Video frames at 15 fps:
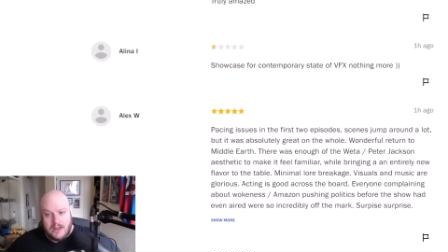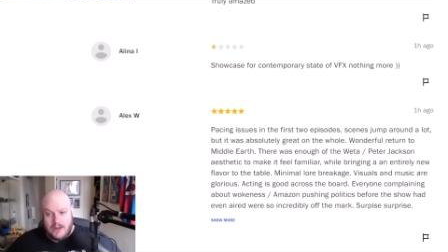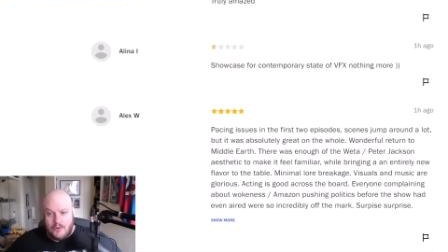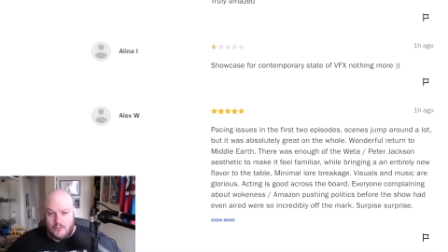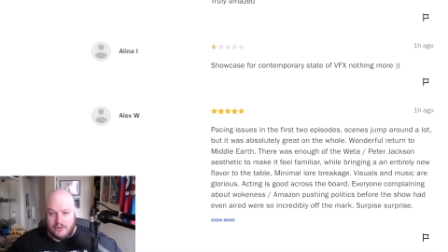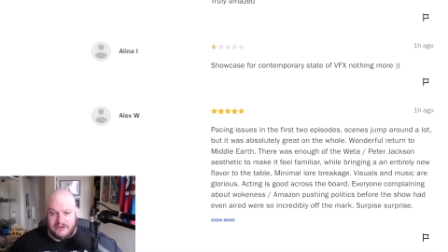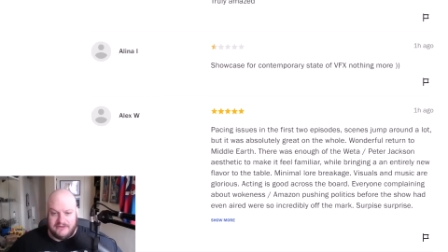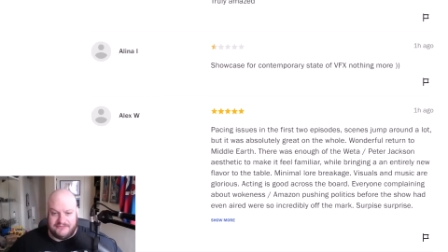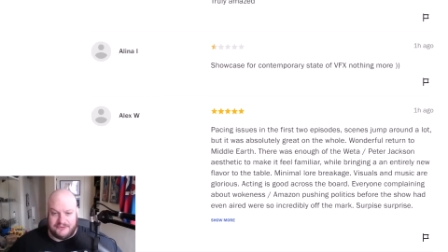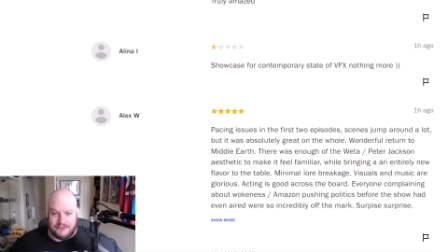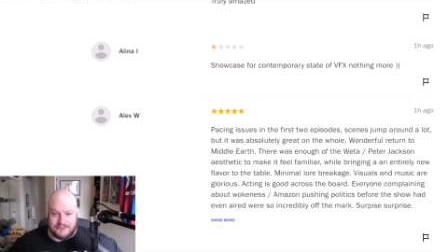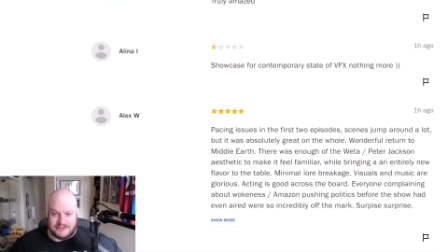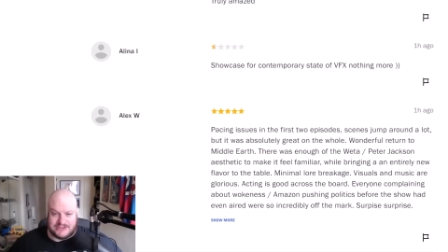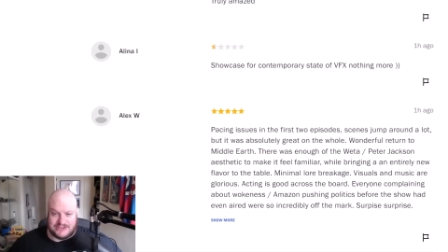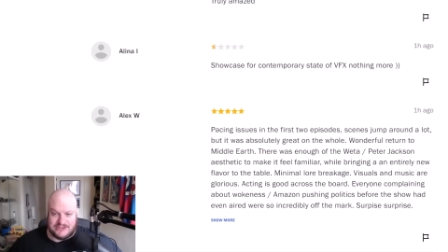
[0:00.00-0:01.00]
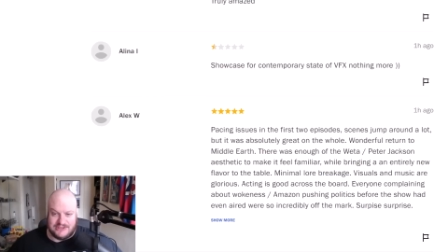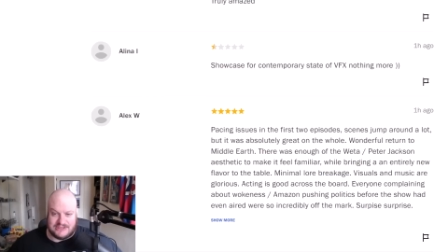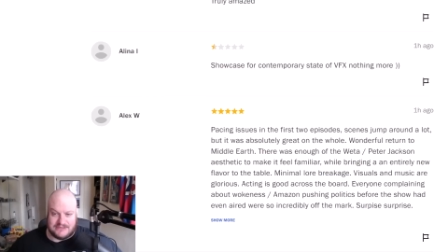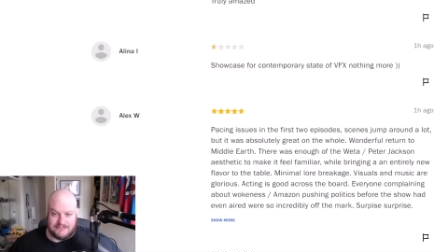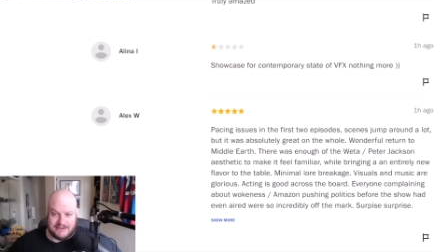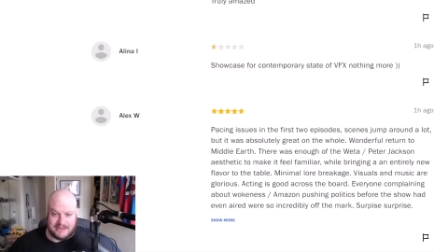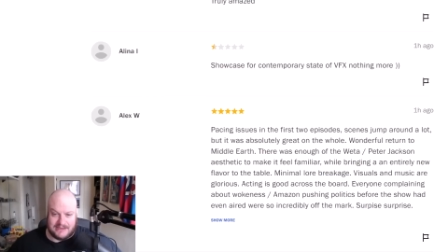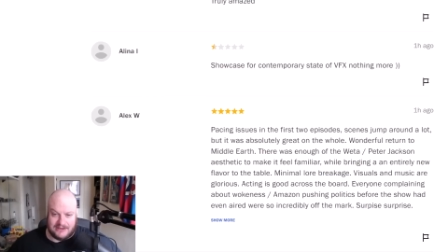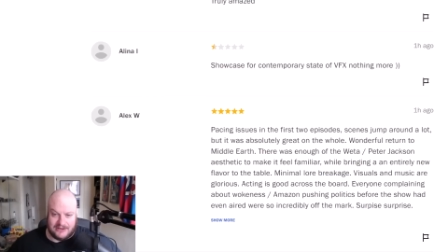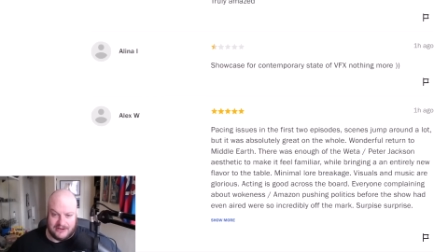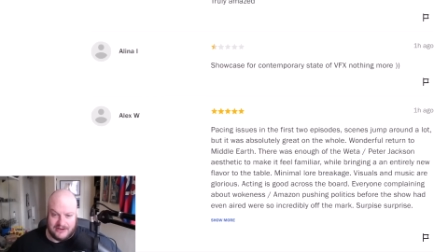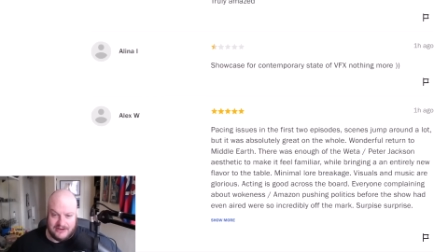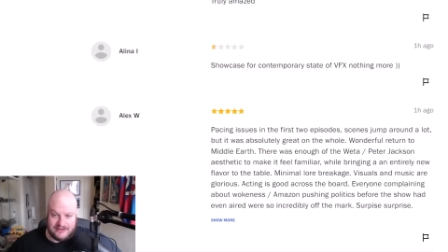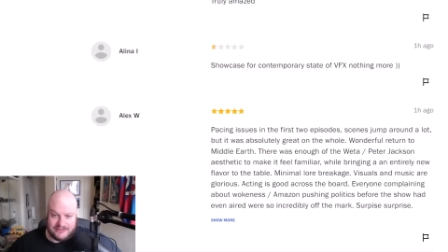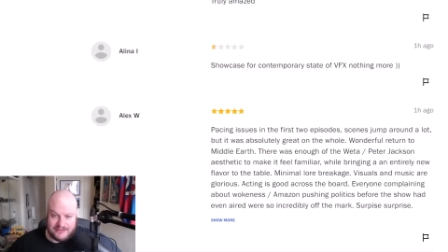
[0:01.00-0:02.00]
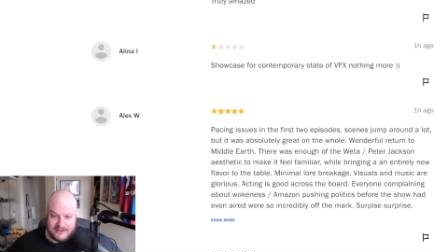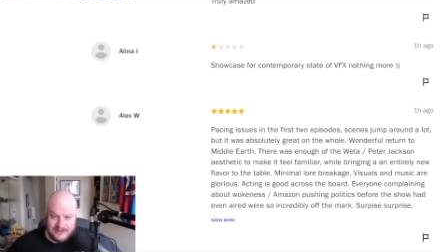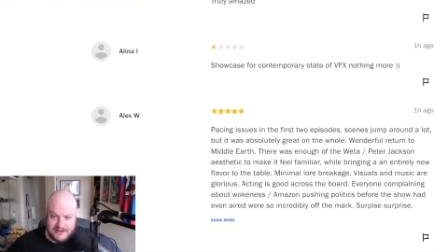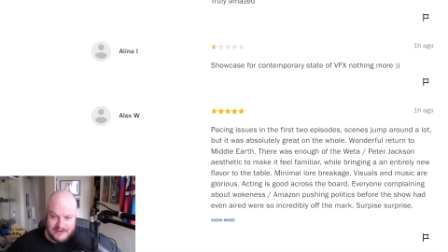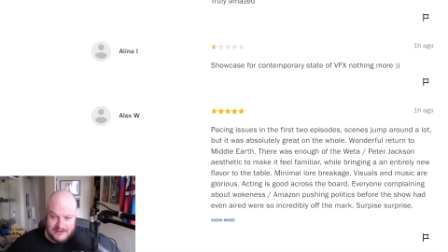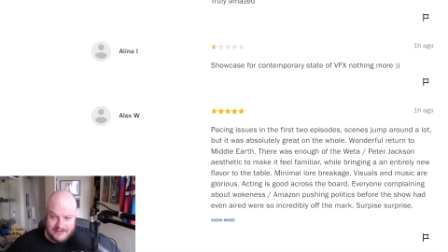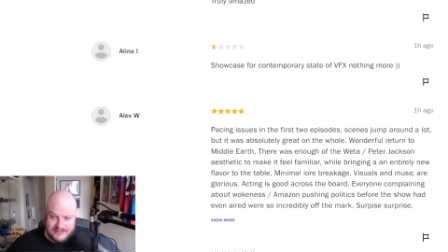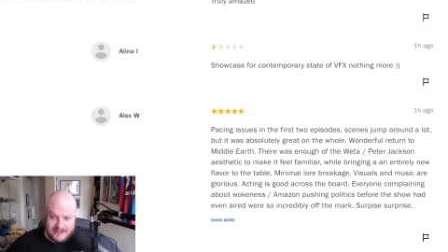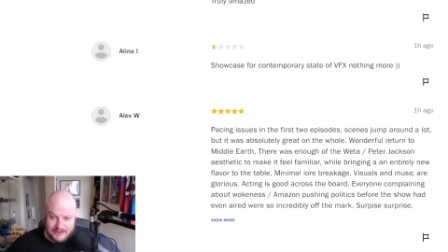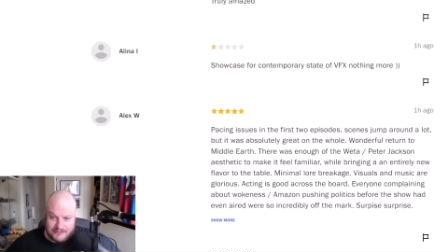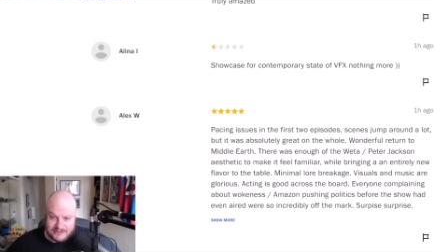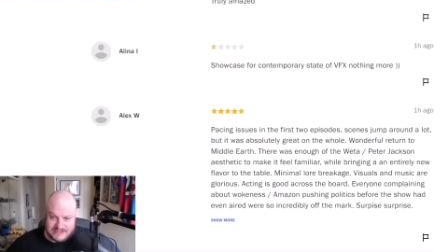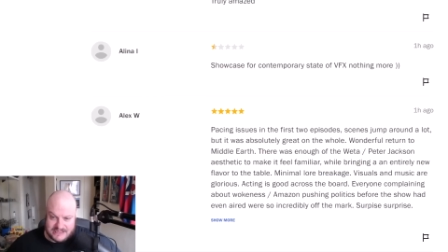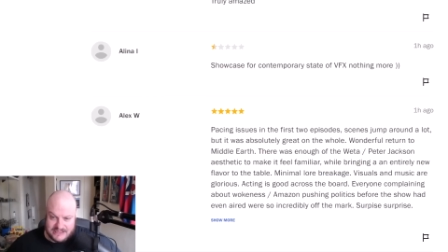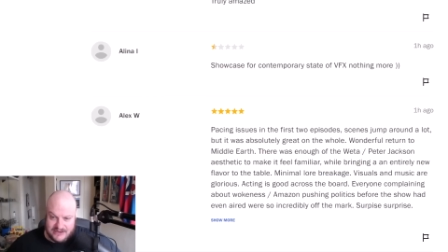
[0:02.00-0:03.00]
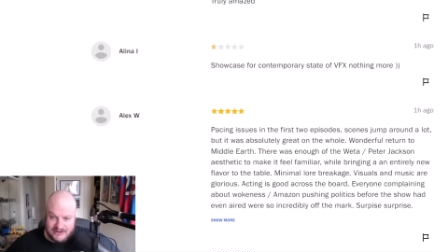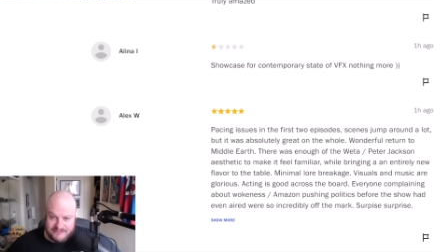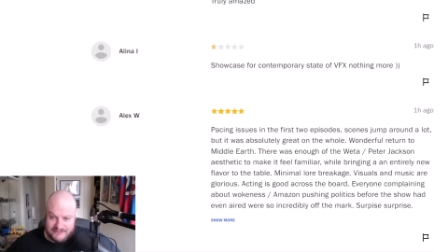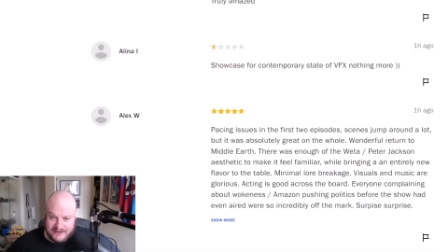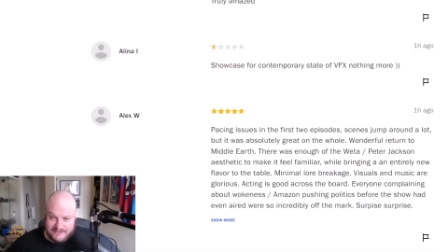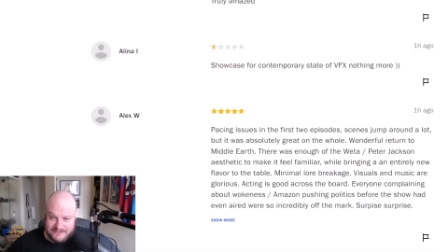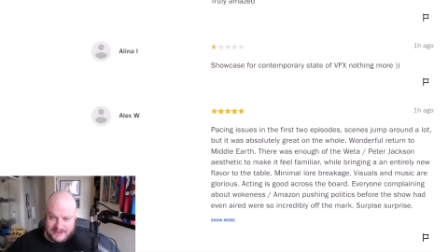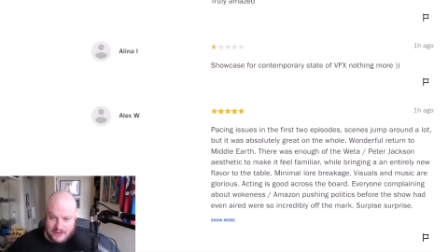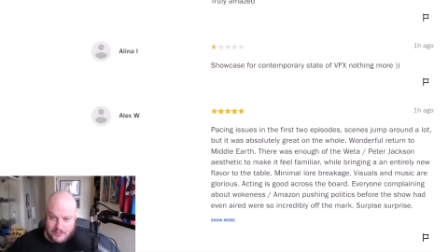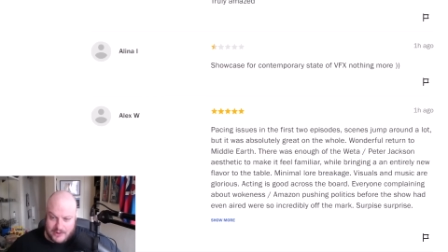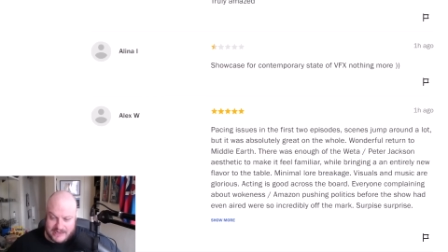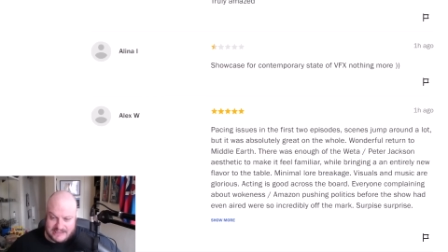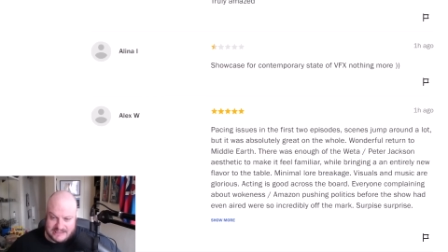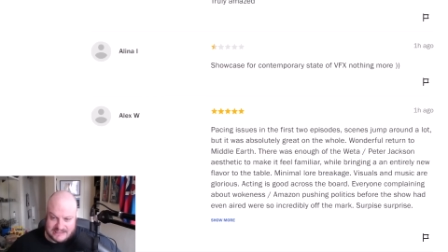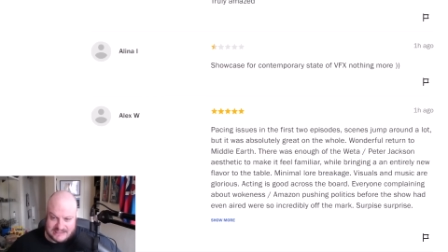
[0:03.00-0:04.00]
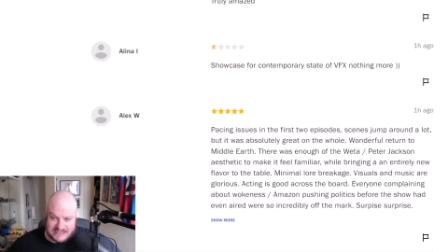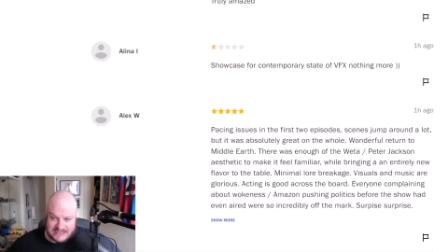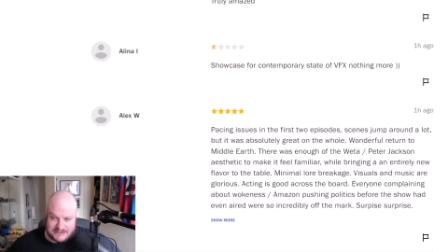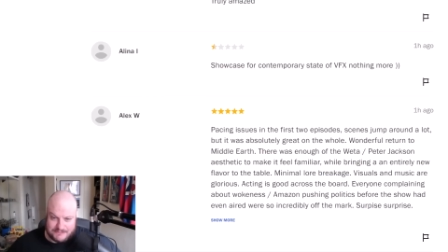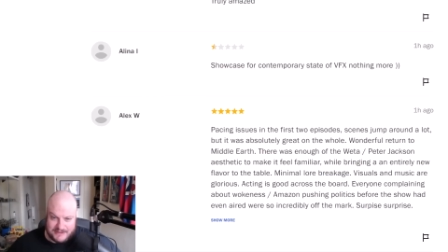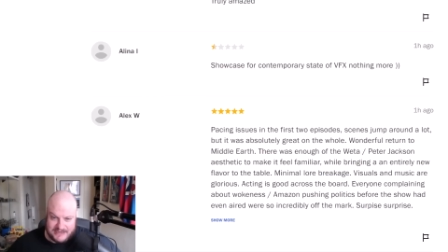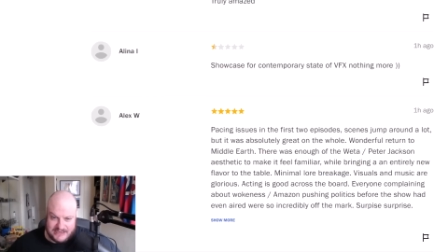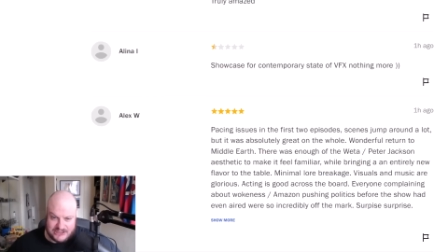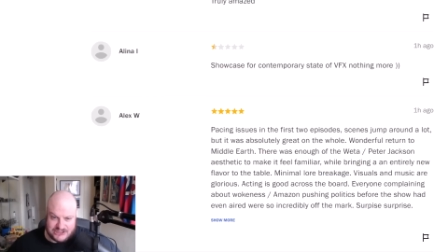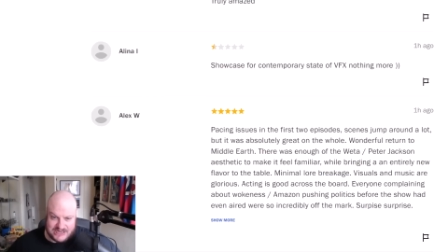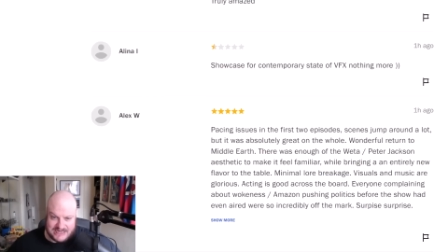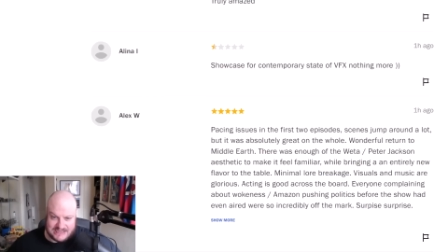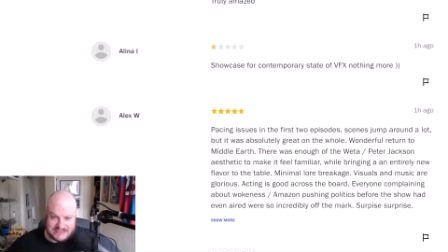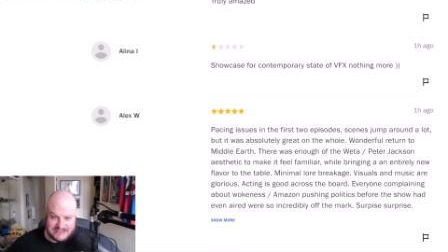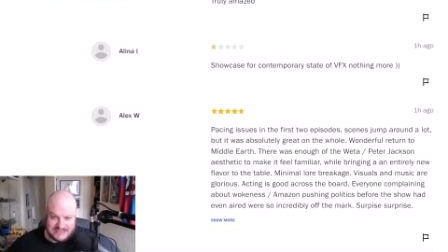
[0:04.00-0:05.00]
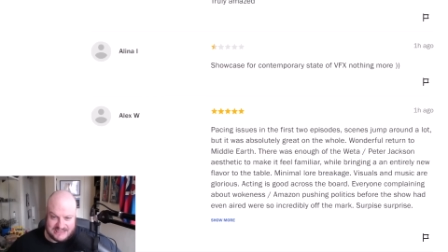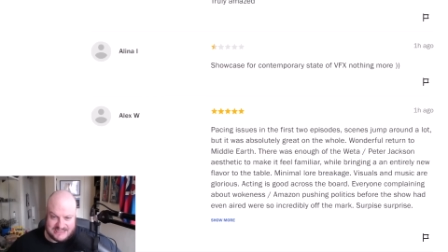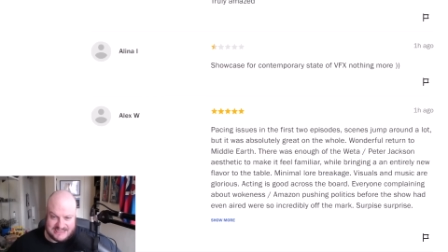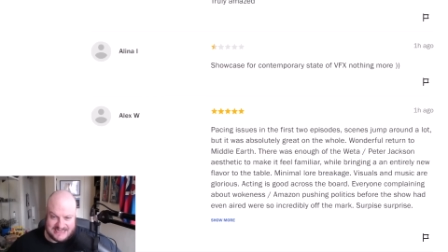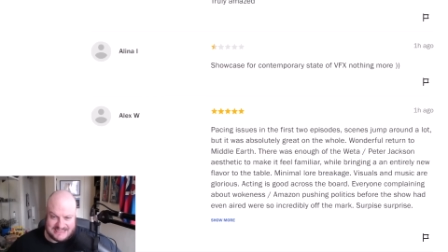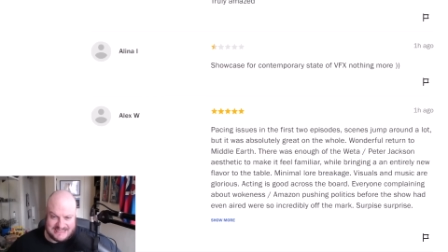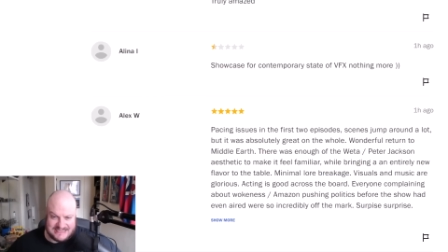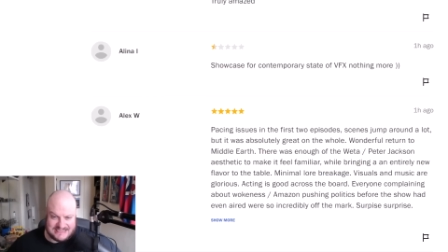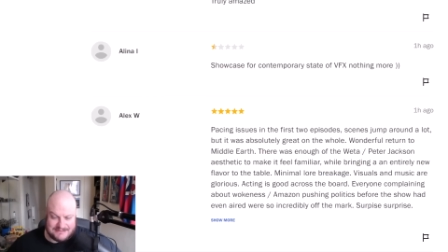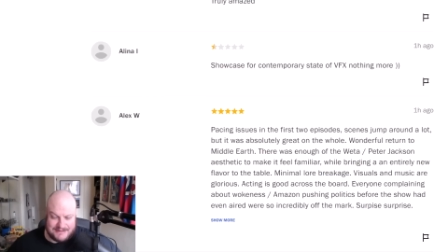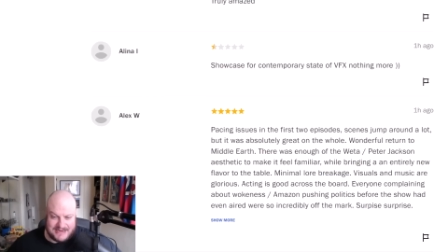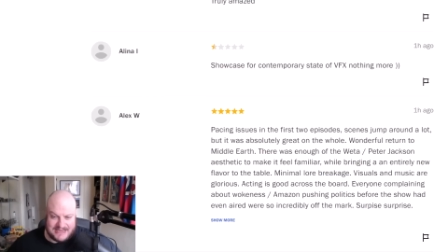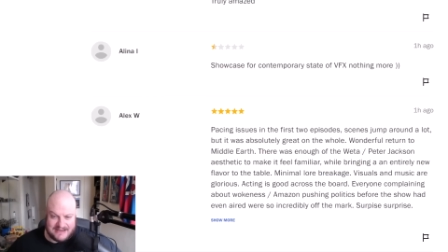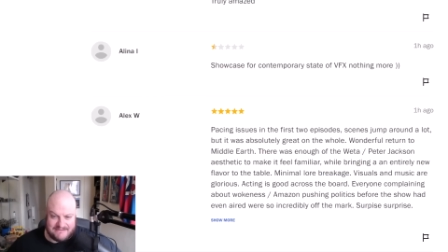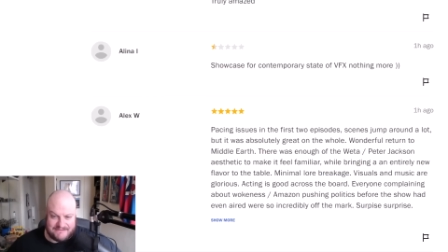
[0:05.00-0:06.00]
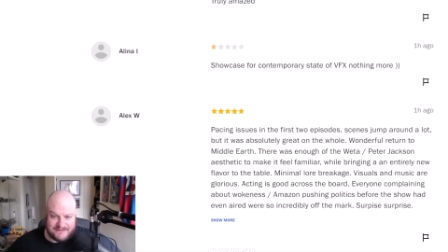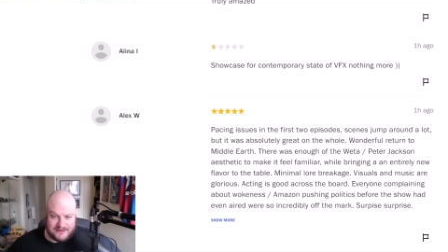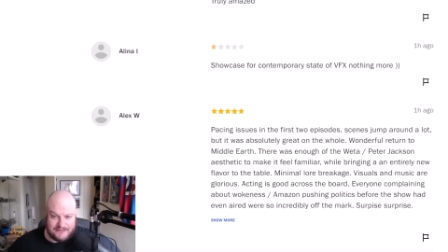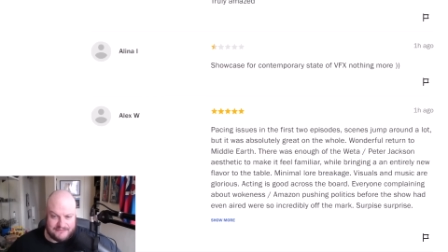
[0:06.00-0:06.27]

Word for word: Wonderful return to Middle Earth. There was enough of the Weta slash Peter Jackson aesthetic to make it feel